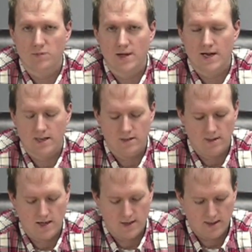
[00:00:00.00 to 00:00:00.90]
block
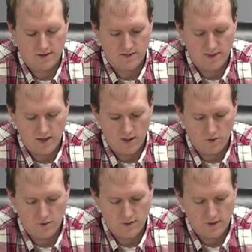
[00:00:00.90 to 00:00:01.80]
that the city
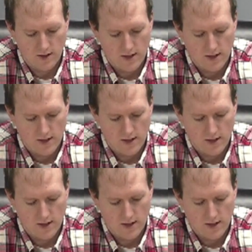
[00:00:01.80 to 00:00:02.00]
owns.